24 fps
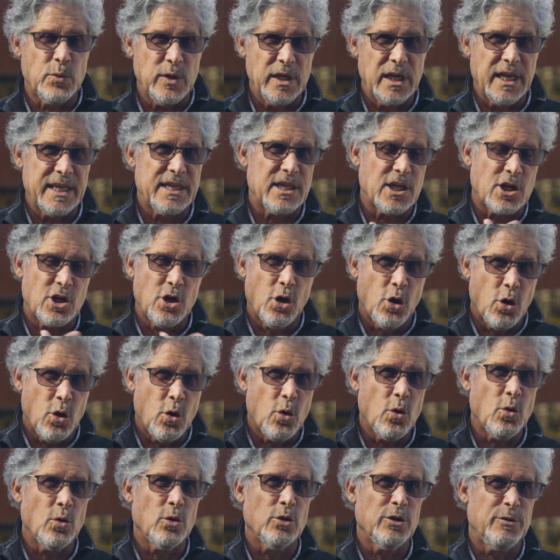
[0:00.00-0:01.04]
we let the
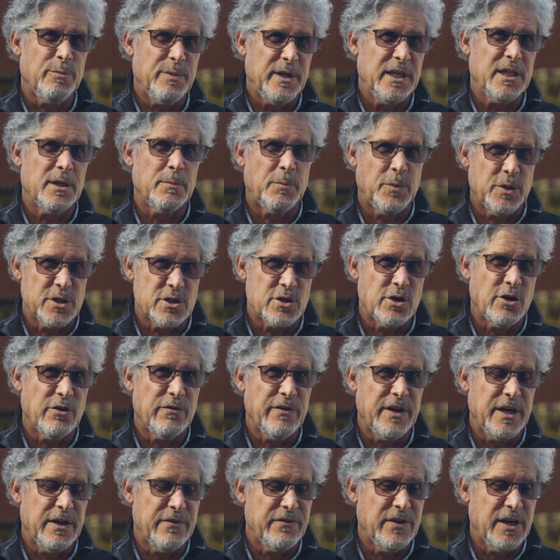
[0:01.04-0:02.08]
cold be the
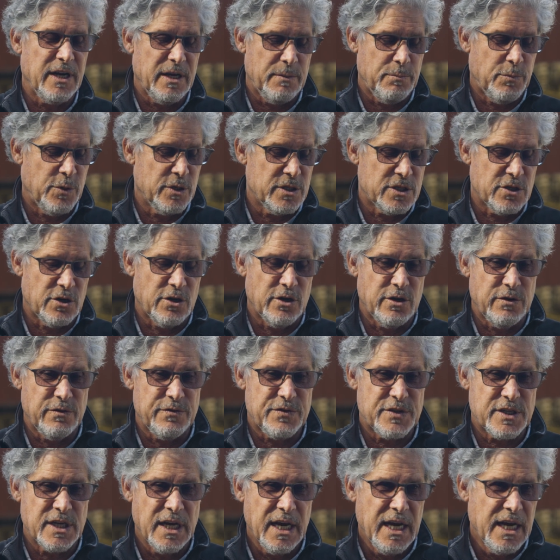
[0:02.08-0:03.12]
preservative and it
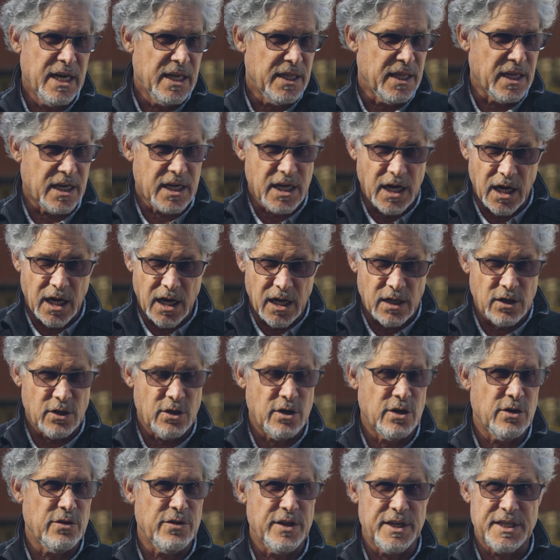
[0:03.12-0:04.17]
preserves the
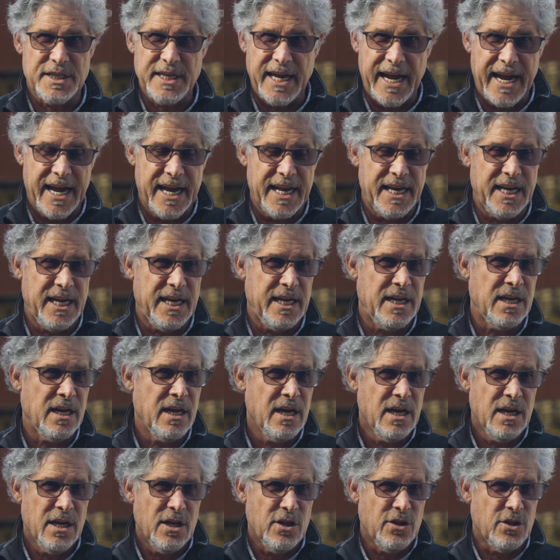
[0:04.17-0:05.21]
color, the tannin,
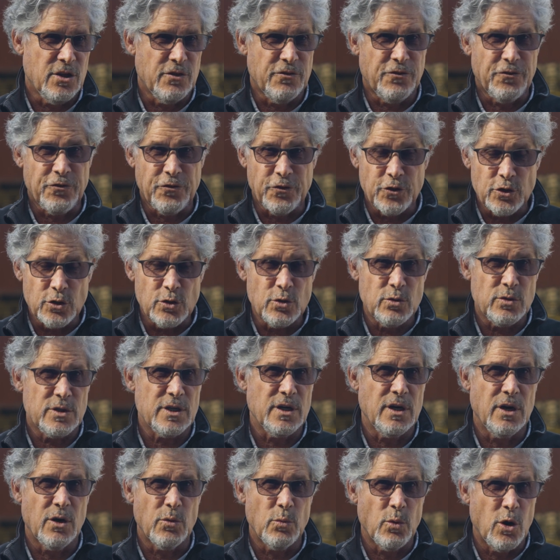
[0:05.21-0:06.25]
the fruit
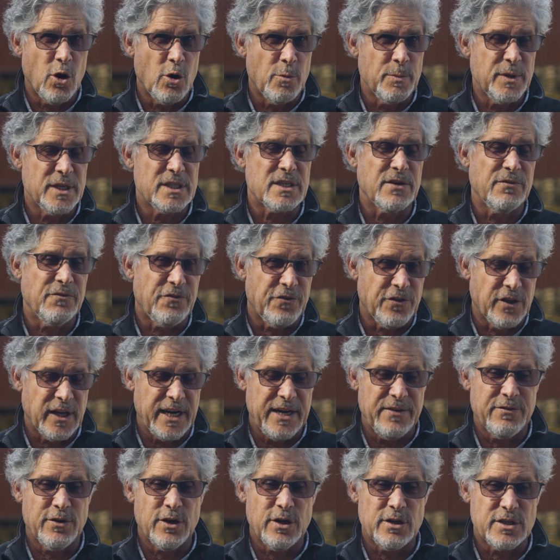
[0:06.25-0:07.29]
aromas and
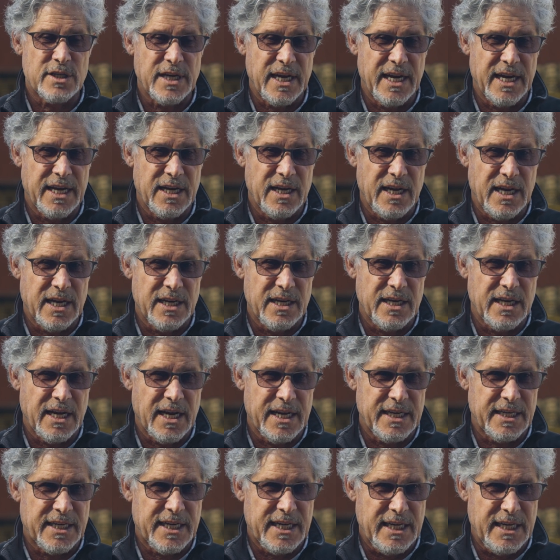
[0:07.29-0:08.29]
flavors and, and, and